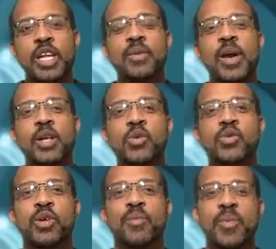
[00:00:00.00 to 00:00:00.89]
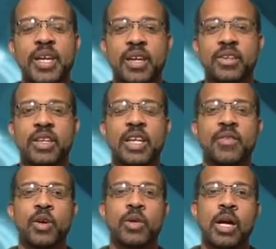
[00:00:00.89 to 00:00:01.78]
any man who's committed to
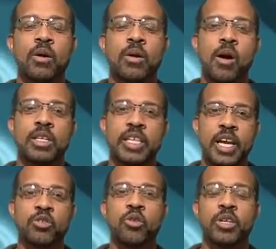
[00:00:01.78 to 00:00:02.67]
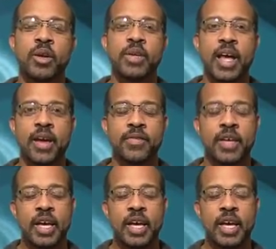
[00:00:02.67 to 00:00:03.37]
living what I'll call an extraordinary life